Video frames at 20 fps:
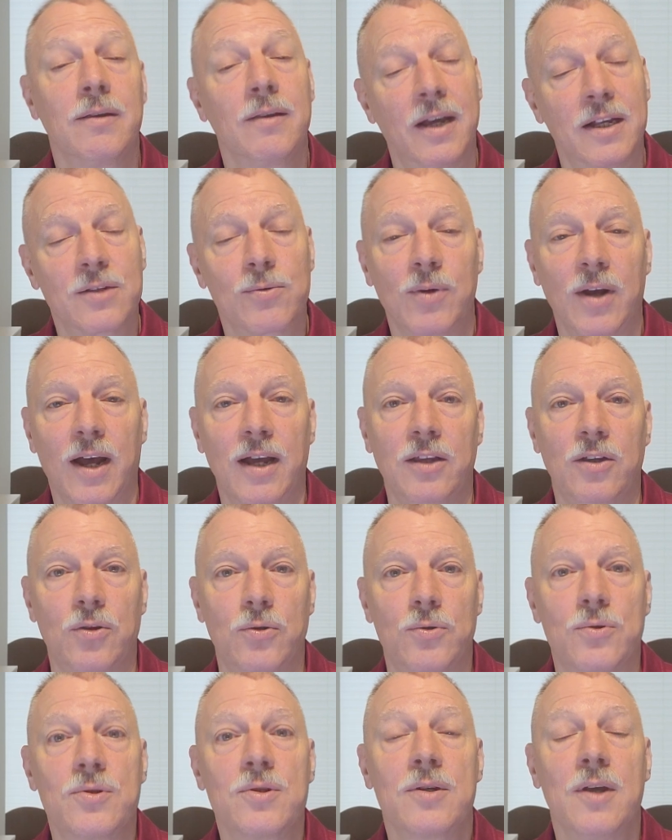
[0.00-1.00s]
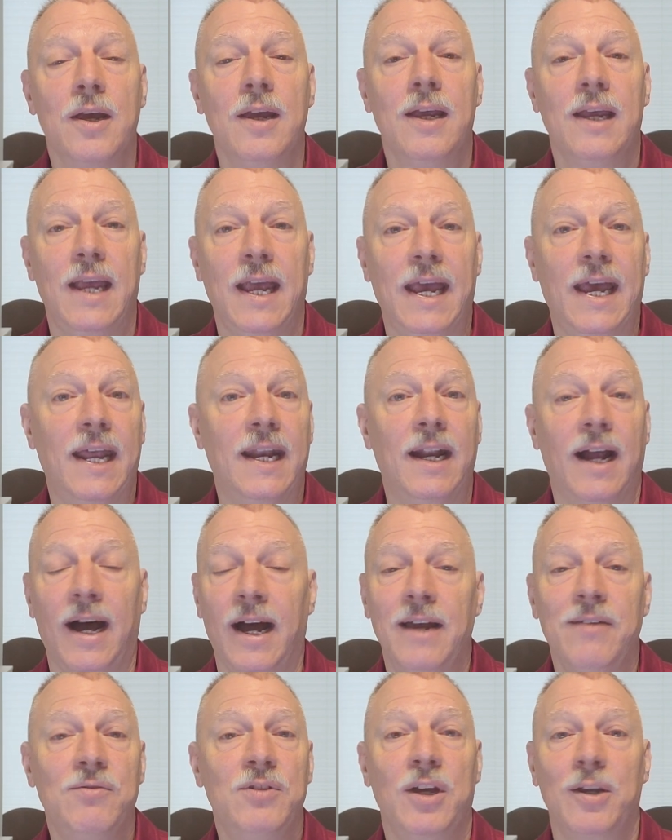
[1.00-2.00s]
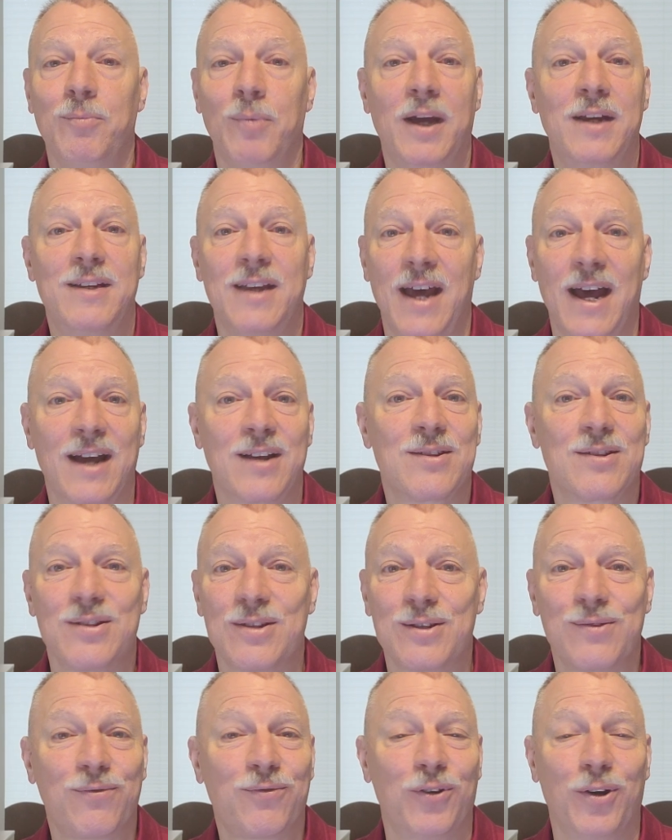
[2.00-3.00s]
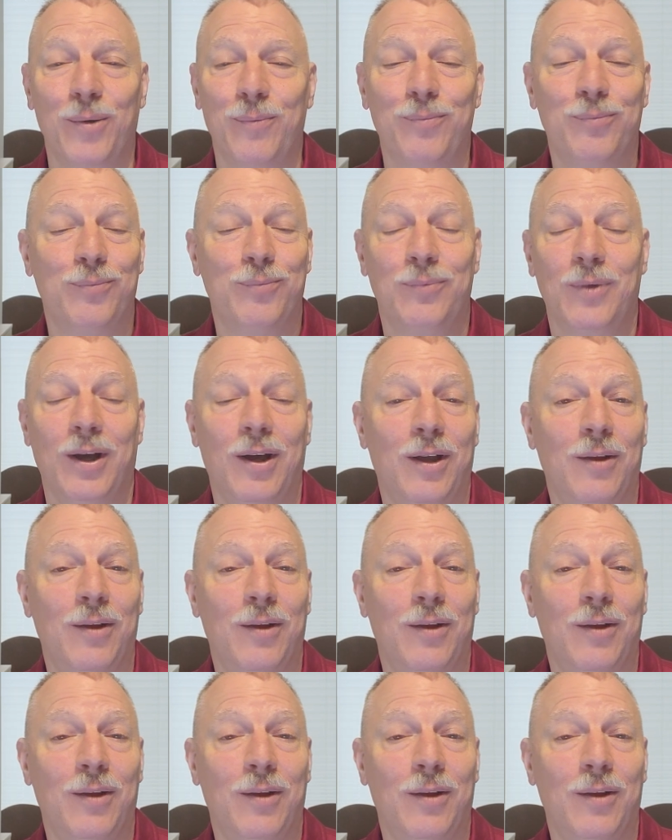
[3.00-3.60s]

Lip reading: That's what I use, and I've done my taxes from